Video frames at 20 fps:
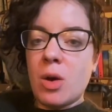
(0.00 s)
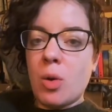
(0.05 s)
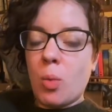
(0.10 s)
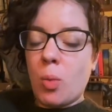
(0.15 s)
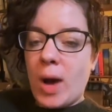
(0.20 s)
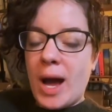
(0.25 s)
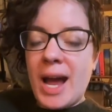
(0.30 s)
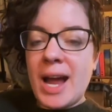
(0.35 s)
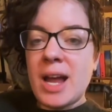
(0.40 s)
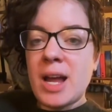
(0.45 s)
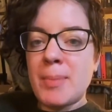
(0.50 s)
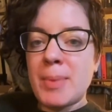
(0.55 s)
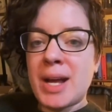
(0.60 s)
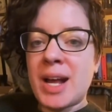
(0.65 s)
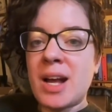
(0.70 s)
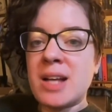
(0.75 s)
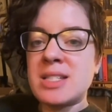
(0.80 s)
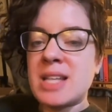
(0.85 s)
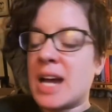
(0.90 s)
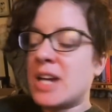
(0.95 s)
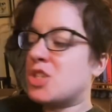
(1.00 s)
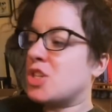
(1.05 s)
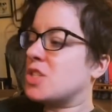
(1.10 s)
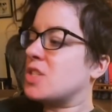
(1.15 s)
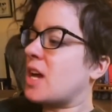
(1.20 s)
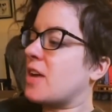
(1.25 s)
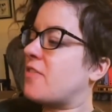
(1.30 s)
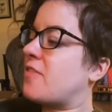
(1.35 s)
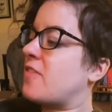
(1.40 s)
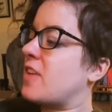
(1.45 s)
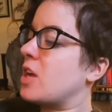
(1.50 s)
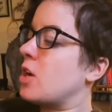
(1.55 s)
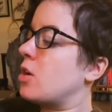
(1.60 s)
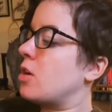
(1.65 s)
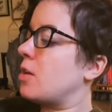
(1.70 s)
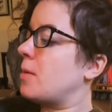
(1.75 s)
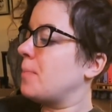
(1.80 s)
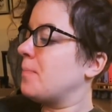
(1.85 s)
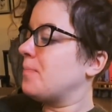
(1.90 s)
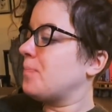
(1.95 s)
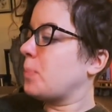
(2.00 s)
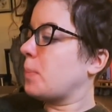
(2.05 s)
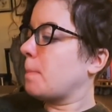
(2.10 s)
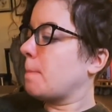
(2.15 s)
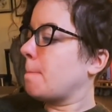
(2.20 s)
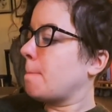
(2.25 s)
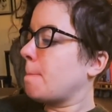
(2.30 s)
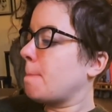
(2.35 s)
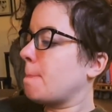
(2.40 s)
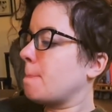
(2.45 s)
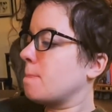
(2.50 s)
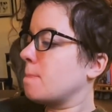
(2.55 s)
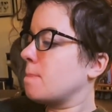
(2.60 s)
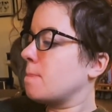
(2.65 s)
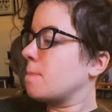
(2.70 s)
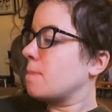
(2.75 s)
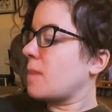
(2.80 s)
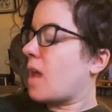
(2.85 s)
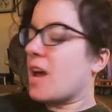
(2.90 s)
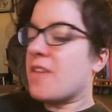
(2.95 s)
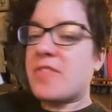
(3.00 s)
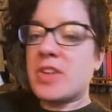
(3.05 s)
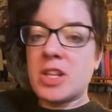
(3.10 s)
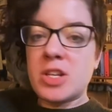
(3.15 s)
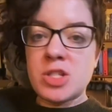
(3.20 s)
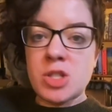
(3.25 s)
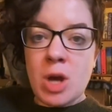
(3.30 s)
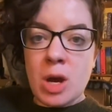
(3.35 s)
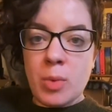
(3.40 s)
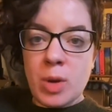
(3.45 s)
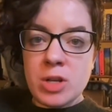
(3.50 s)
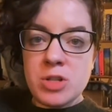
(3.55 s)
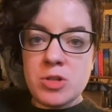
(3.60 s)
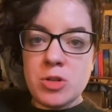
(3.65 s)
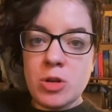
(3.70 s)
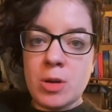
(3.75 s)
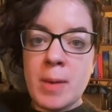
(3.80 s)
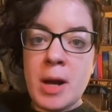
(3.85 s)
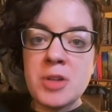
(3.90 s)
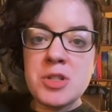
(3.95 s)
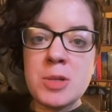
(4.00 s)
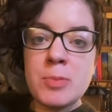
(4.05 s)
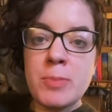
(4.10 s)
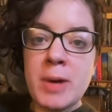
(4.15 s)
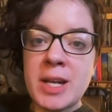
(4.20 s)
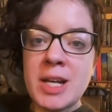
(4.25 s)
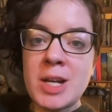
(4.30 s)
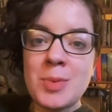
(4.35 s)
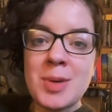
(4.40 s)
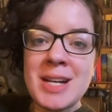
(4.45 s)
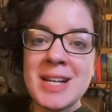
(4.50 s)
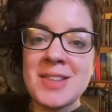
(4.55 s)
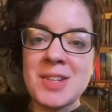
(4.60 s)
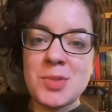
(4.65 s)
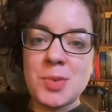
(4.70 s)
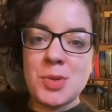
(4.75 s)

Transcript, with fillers: Why? Because I just I feel I feel as though I want to. I'm also buddy reading this with